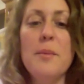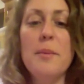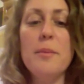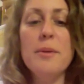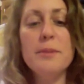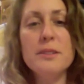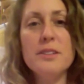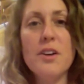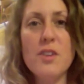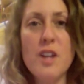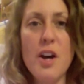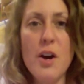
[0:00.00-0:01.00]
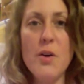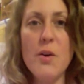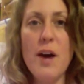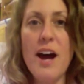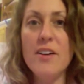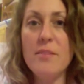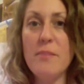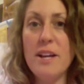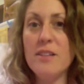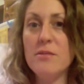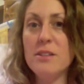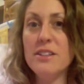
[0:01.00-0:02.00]
but people don't know how to make
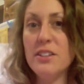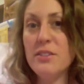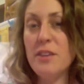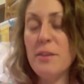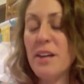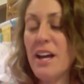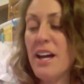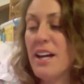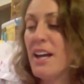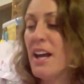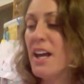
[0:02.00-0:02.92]
a really good rum cake.